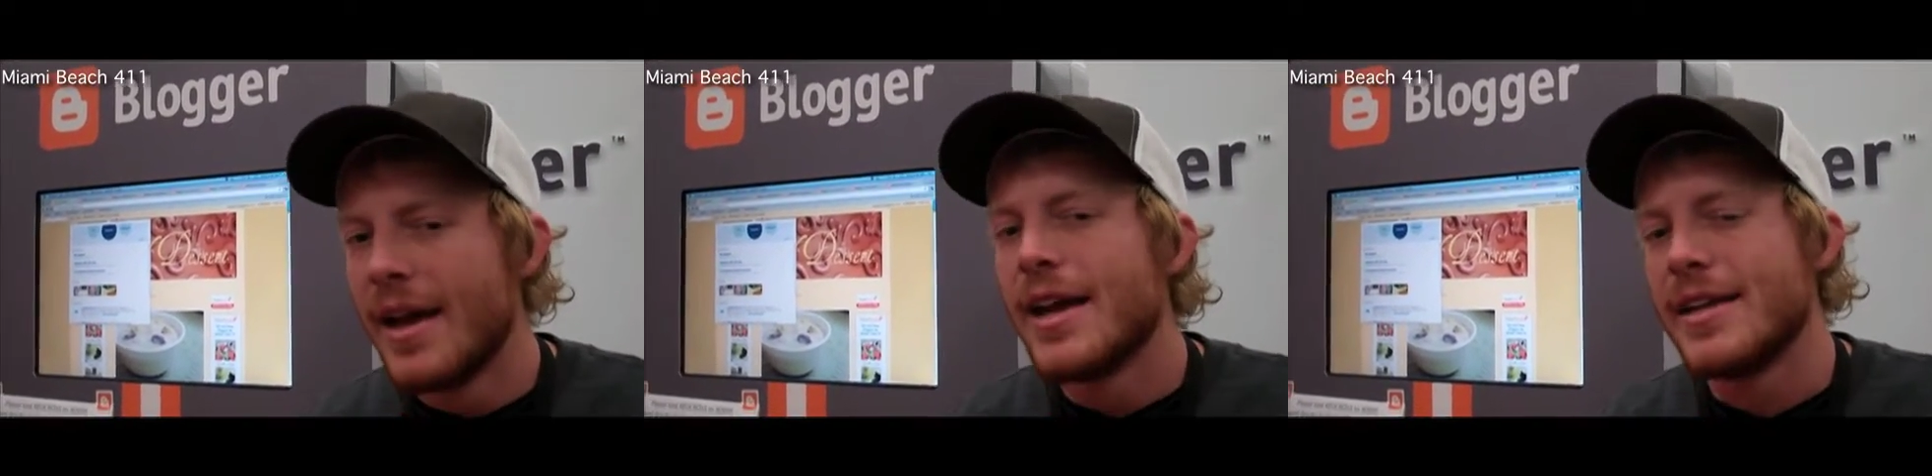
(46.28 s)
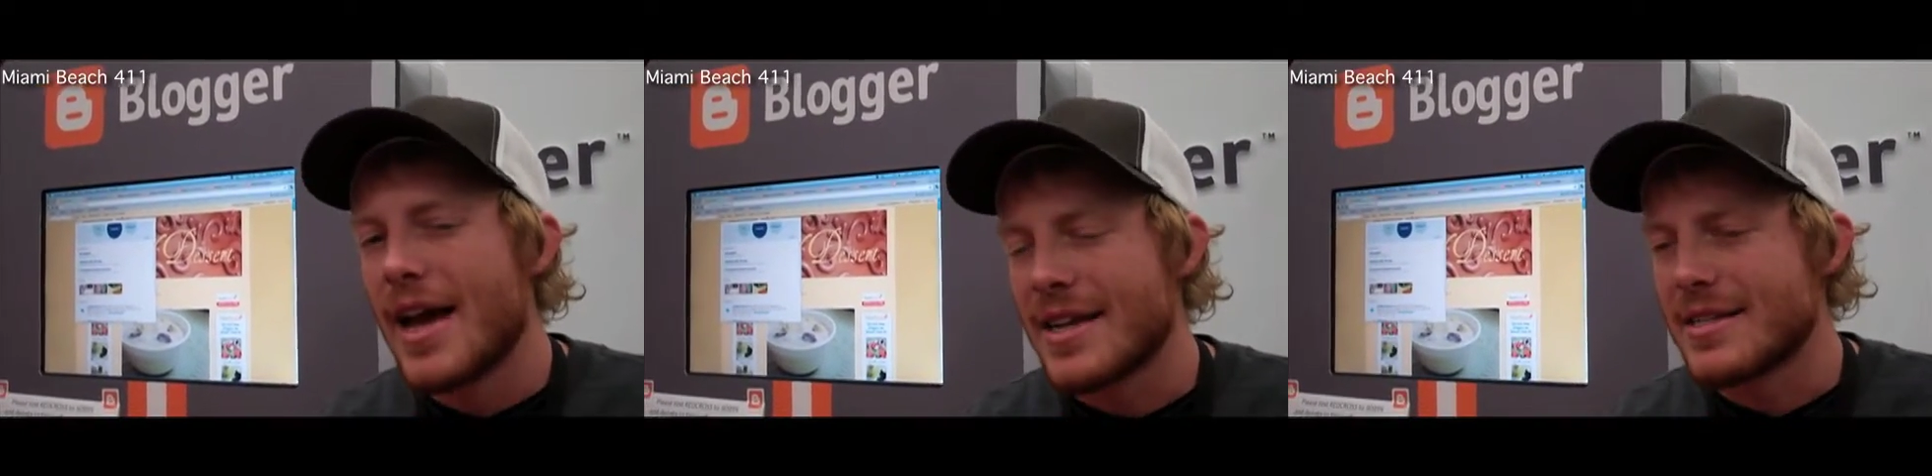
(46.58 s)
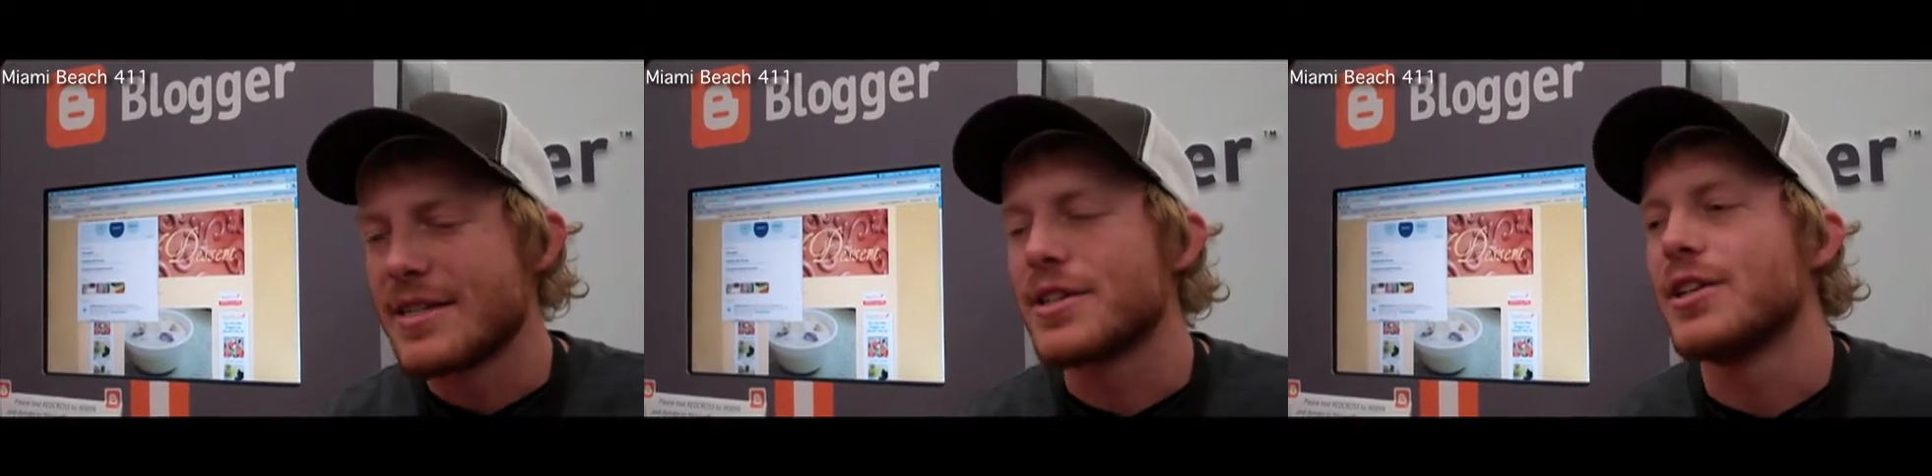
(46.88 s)
Yes,
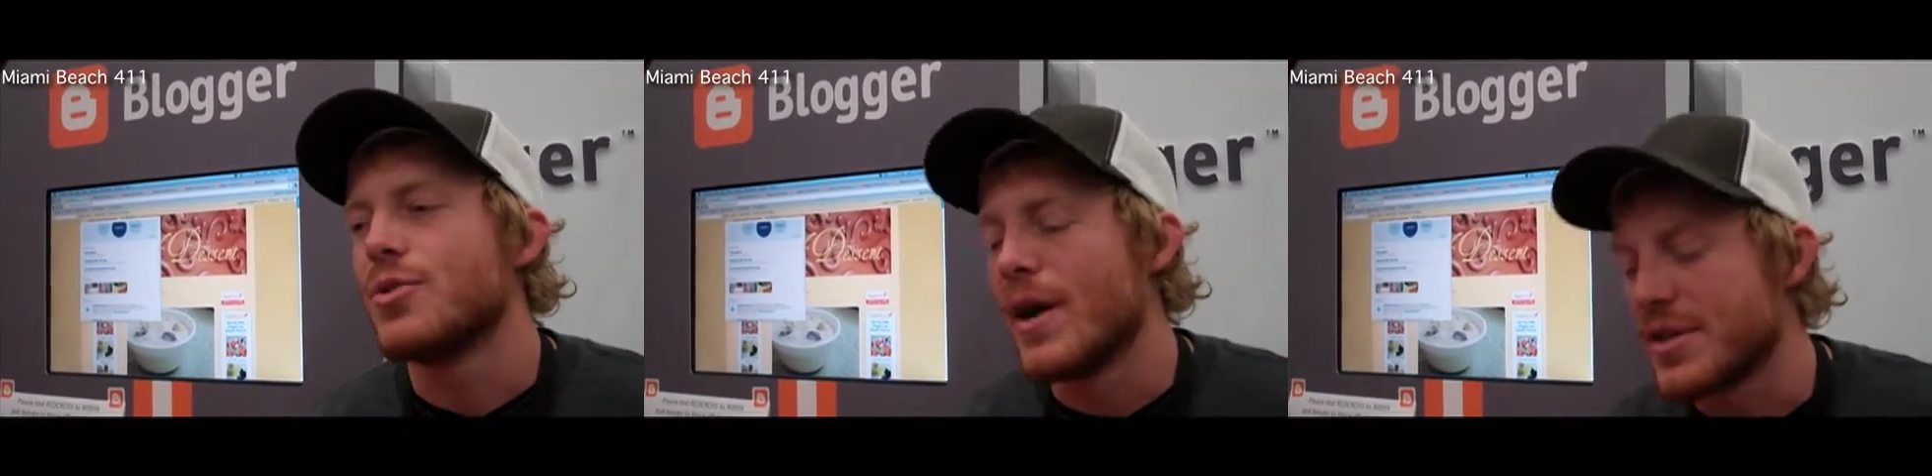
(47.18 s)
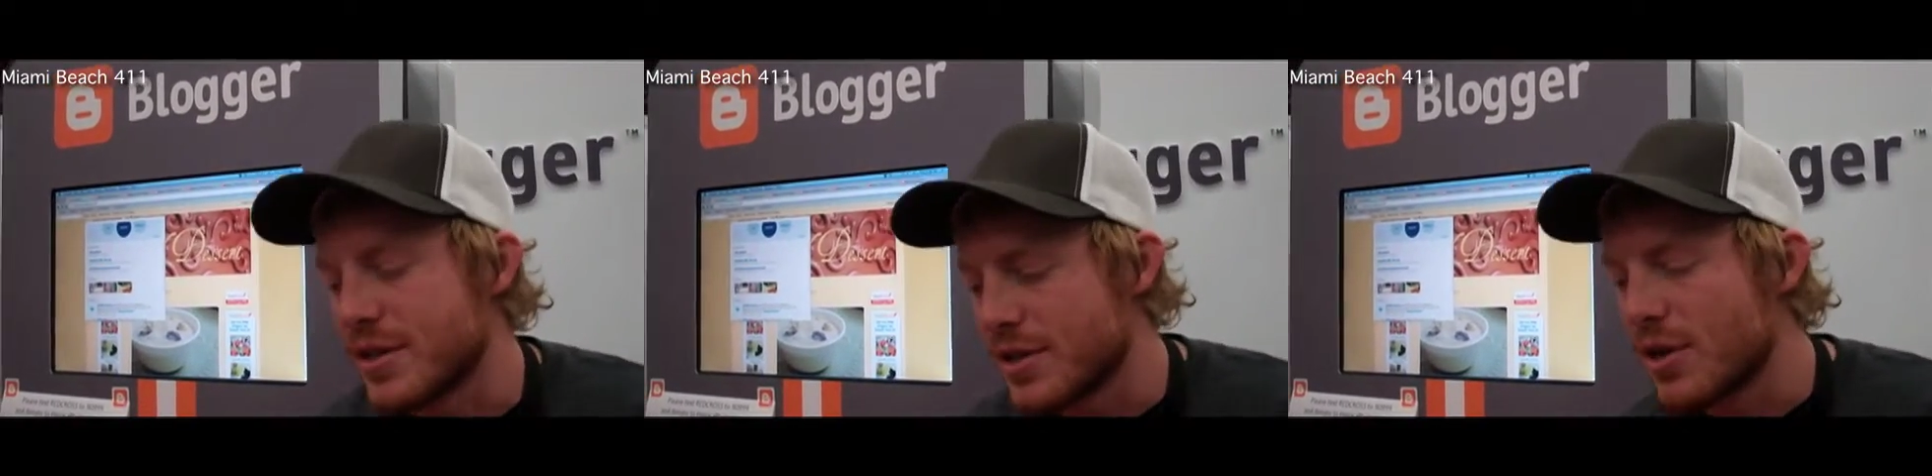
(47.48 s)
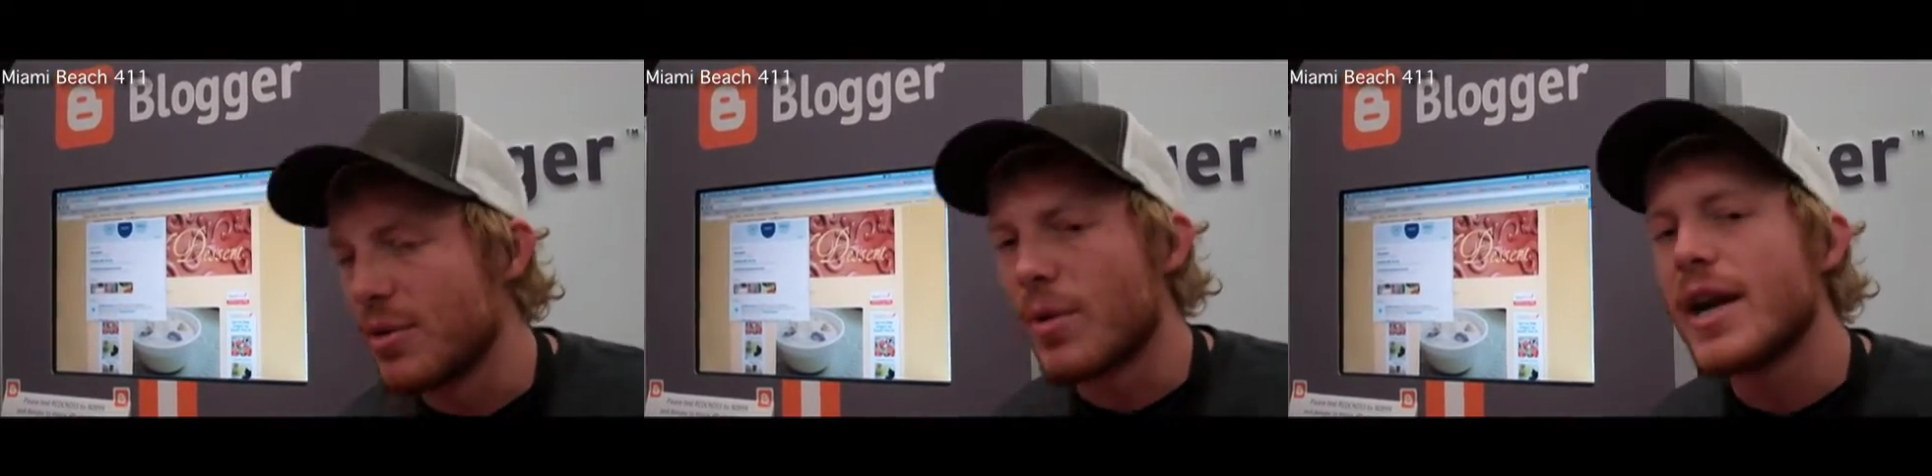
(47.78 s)
that's a good question.
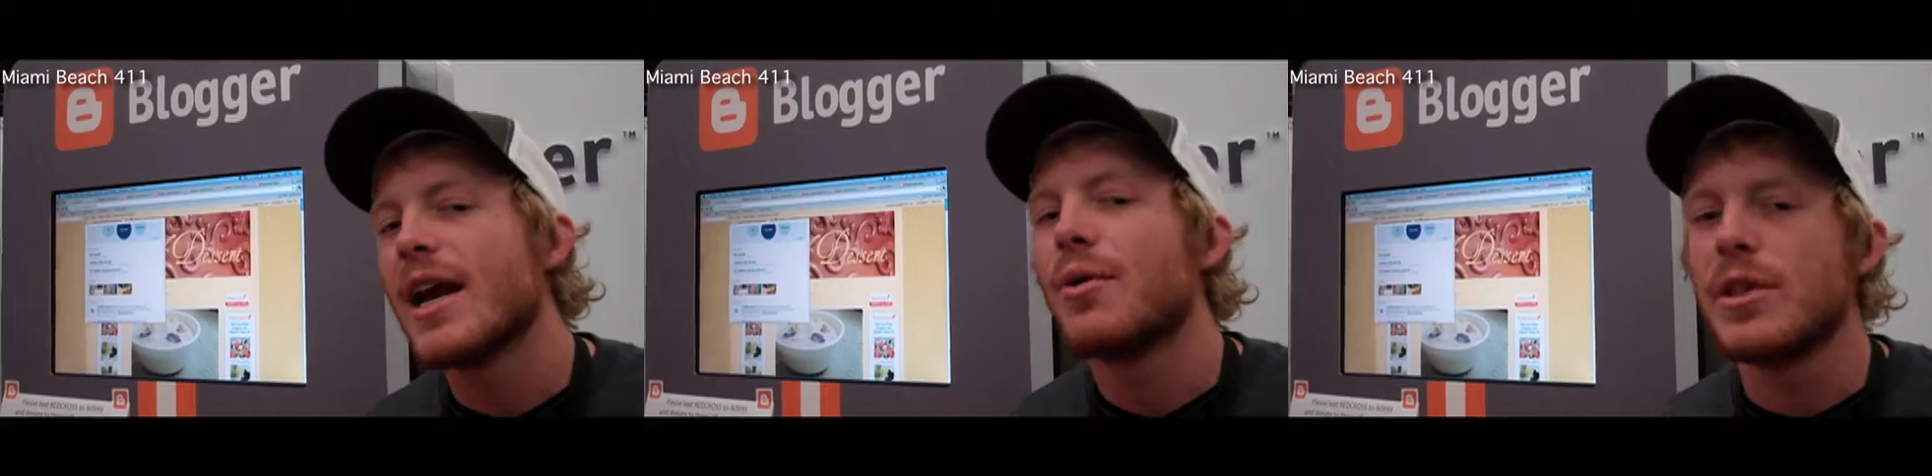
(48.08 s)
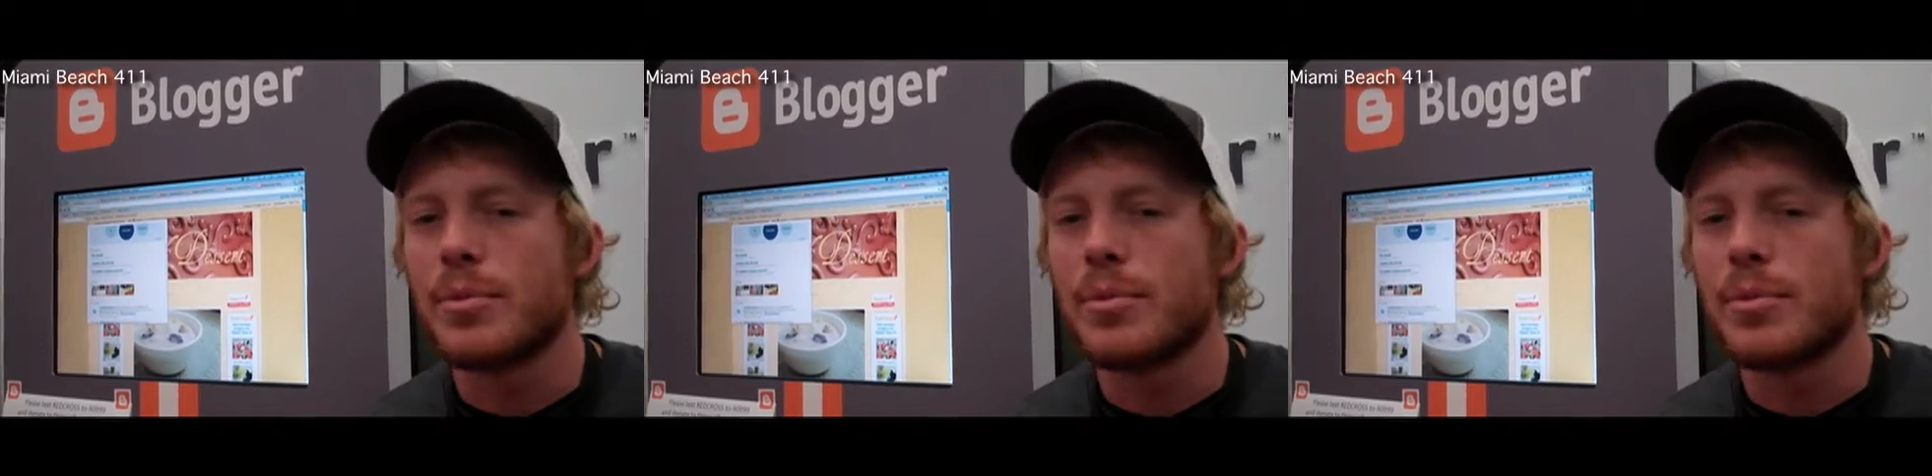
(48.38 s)
So right now we're